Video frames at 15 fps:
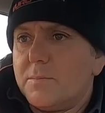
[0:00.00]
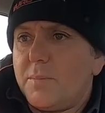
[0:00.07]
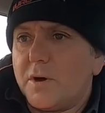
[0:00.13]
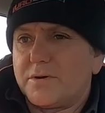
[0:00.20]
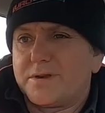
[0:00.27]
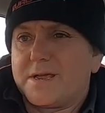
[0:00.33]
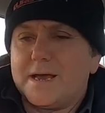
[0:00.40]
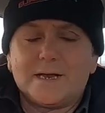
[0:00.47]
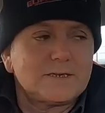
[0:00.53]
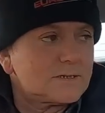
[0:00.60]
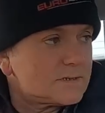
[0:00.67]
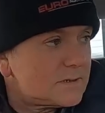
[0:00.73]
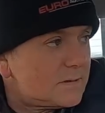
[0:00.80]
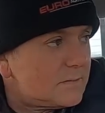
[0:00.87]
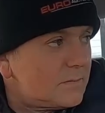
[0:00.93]

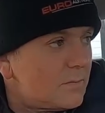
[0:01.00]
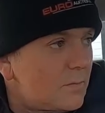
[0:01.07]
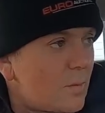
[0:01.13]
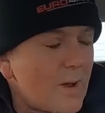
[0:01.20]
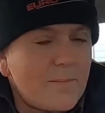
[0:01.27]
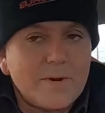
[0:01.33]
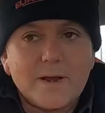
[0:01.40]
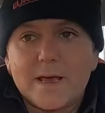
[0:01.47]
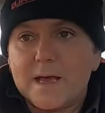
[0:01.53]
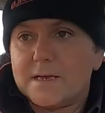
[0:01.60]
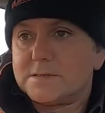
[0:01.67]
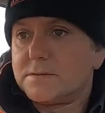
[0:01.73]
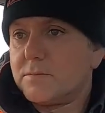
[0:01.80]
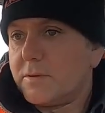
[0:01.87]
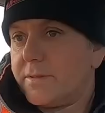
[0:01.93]
podcasts and
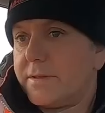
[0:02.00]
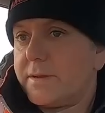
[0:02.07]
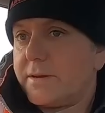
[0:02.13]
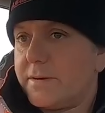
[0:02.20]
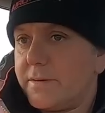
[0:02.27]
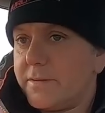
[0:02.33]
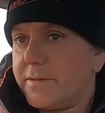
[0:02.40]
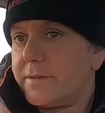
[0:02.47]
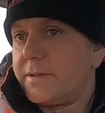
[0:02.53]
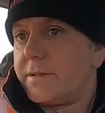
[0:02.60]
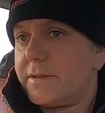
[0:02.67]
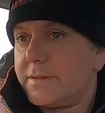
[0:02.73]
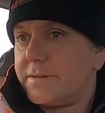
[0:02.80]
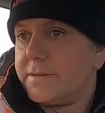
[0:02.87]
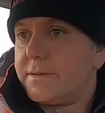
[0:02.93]
webinars and one thing and another,
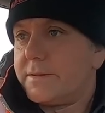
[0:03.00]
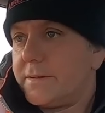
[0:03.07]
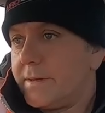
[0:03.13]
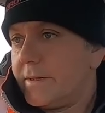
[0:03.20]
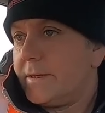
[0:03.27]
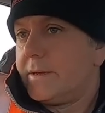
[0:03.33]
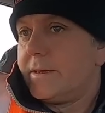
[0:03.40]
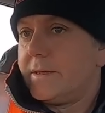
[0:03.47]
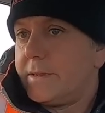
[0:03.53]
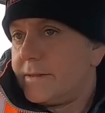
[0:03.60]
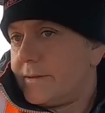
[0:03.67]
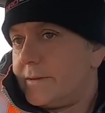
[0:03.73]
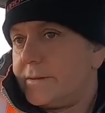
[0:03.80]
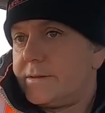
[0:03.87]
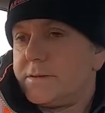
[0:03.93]

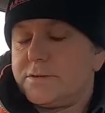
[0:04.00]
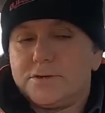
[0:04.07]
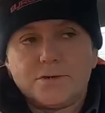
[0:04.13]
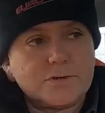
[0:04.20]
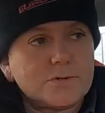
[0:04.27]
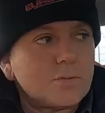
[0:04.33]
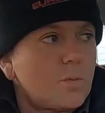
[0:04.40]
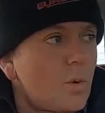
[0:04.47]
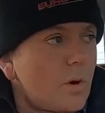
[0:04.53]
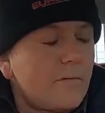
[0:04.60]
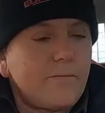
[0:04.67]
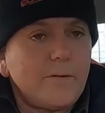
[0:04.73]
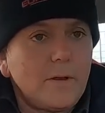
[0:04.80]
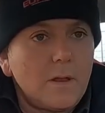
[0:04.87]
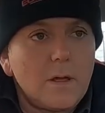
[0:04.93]
they just
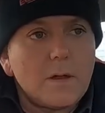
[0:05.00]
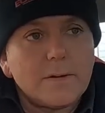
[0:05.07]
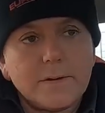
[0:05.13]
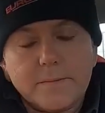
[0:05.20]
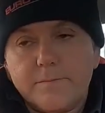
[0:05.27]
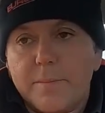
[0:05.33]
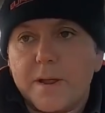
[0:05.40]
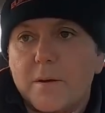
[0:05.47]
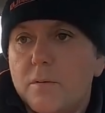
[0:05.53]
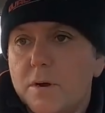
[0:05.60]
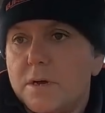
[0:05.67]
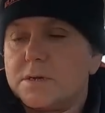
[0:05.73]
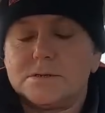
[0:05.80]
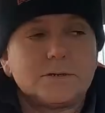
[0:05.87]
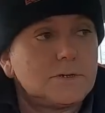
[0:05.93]
waffle on in big
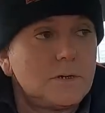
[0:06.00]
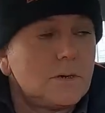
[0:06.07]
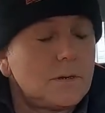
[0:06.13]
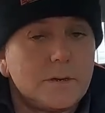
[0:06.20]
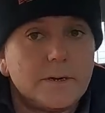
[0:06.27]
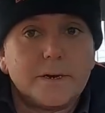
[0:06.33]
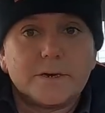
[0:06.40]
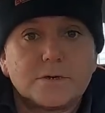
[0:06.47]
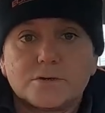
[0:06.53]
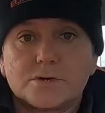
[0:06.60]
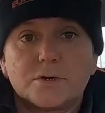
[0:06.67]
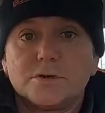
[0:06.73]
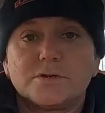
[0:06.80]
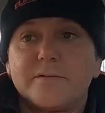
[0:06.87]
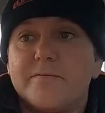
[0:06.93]
words, don't they? And it
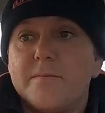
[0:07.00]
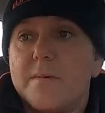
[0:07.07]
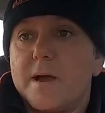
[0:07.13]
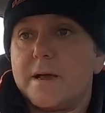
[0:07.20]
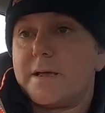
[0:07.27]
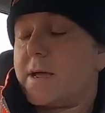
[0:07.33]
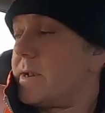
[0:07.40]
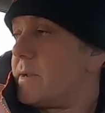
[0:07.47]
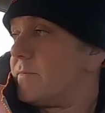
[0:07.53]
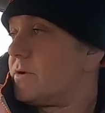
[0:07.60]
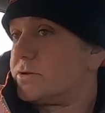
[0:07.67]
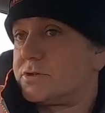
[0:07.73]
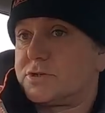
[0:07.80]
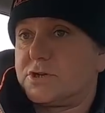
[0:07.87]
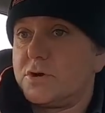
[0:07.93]
just goes off of my head. I'm
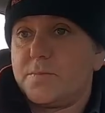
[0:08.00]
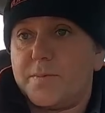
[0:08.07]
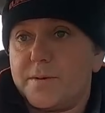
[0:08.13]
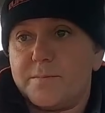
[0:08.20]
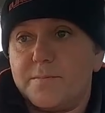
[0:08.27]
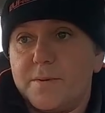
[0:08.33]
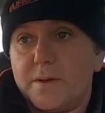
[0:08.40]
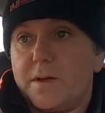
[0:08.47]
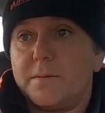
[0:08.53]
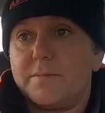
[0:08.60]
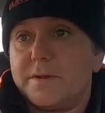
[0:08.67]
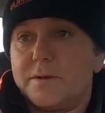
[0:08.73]
not stupid, but I